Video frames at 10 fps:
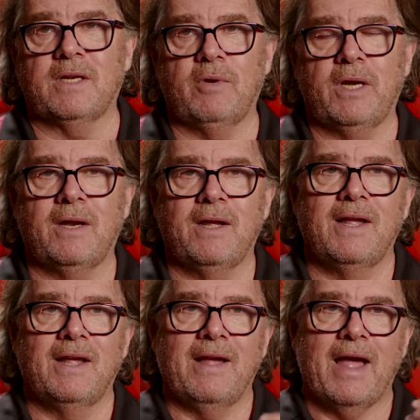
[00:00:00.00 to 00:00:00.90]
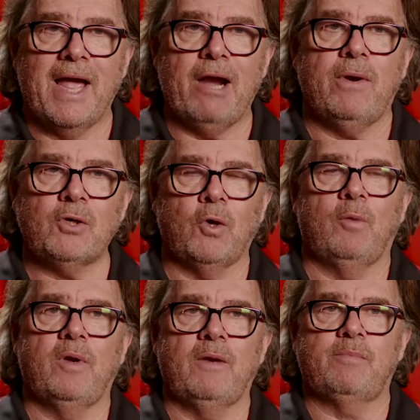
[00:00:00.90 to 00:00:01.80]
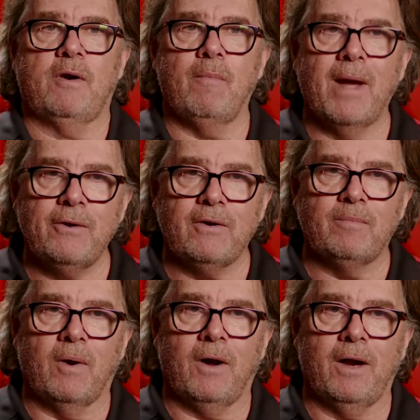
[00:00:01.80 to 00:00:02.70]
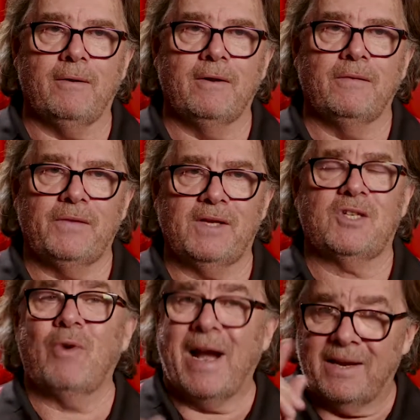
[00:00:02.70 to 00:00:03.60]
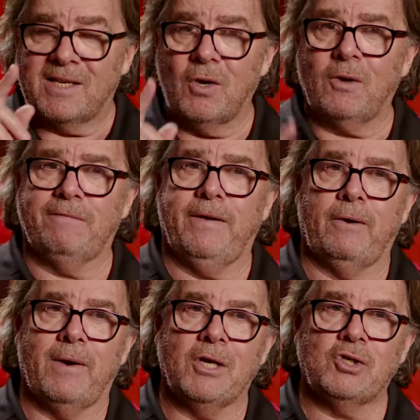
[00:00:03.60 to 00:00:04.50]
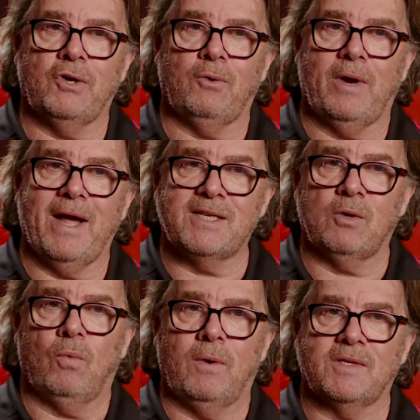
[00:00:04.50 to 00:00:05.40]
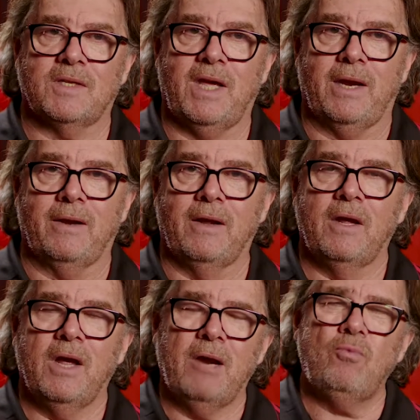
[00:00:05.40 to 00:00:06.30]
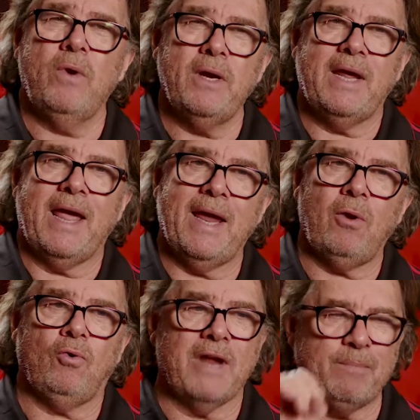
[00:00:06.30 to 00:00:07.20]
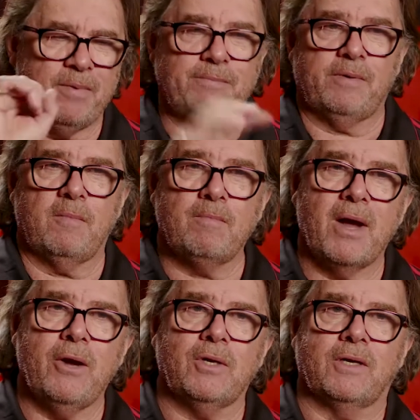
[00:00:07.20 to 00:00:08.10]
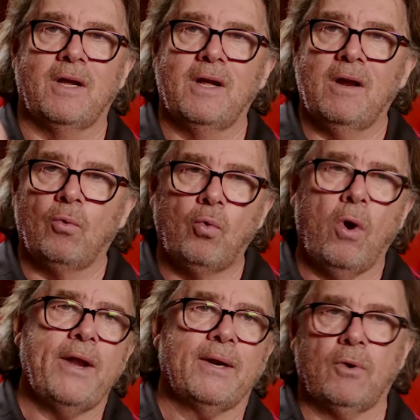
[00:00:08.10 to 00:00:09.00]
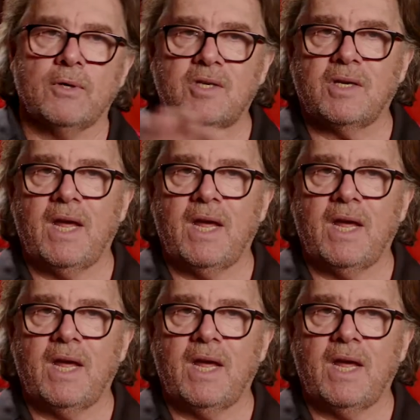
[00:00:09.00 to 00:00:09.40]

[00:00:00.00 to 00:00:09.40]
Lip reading: I mean, Harry should have been promoted by the Australian Soccer Federation as it was then, and really held up and promoted right across the